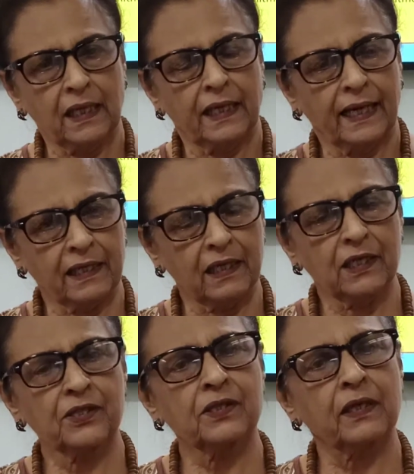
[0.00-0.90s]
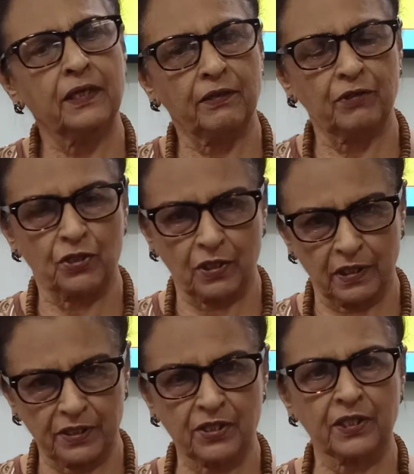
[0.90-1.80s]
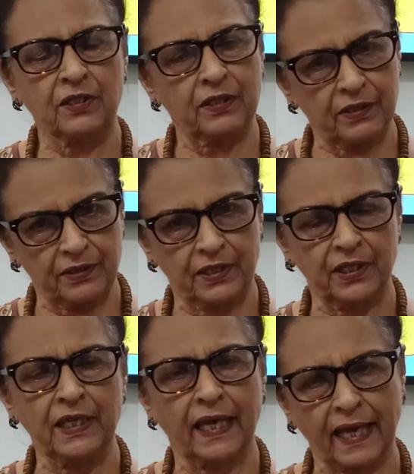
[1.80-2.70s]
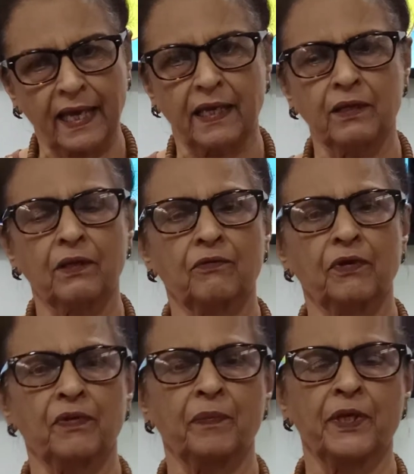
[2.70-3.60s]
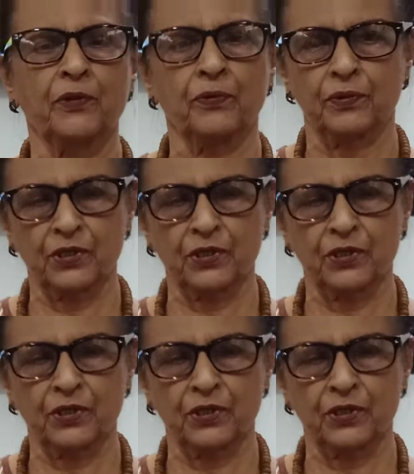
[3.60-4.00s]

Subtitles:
Adler's individualistic theory, and we will be